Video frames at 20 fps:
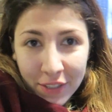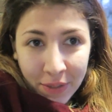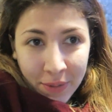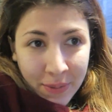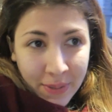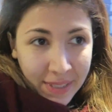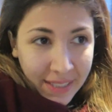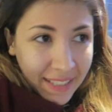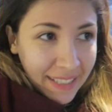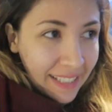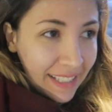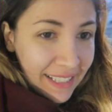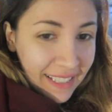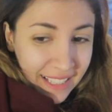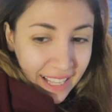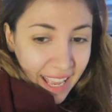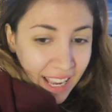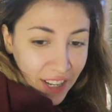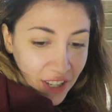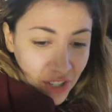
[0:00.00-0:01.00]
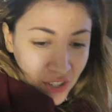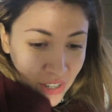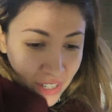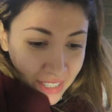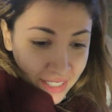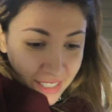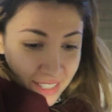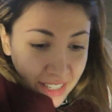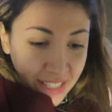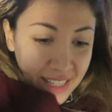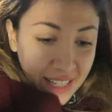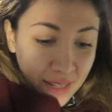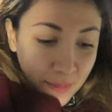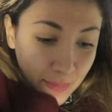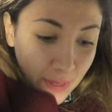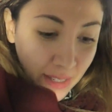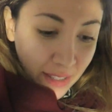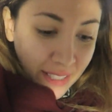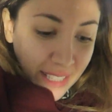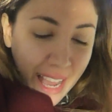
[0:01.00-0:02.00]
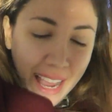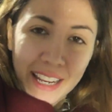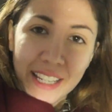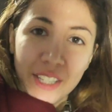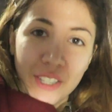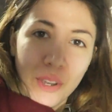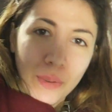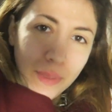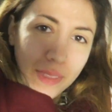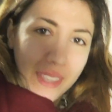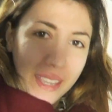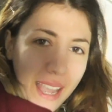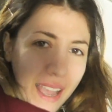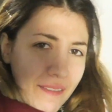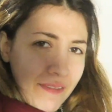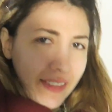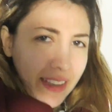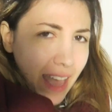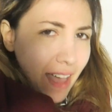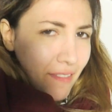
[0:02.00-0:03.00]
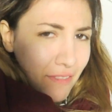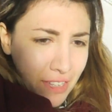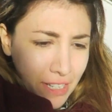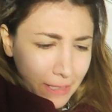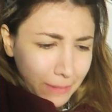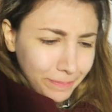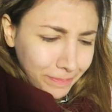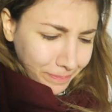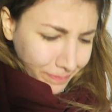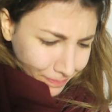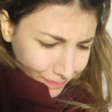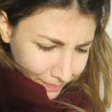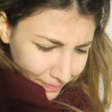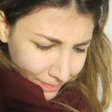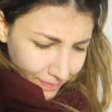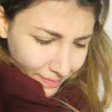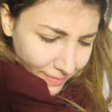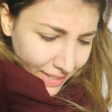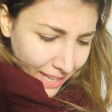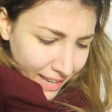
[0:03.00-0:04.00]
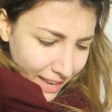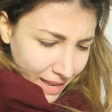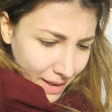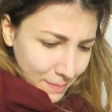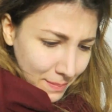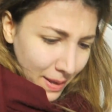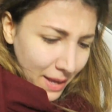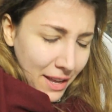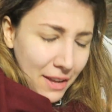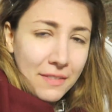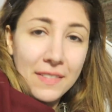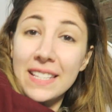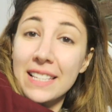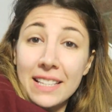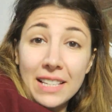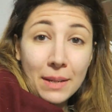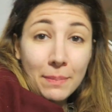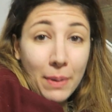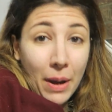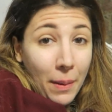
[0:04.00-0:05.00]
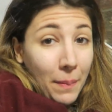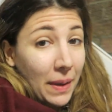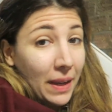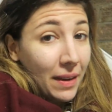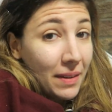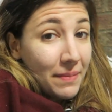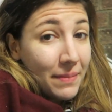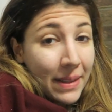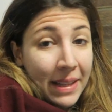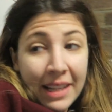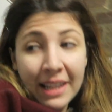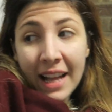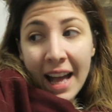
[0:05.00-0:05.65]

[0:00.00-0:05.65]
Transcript: So this is extra exciting because I don't think I've ever um, visited Birmingham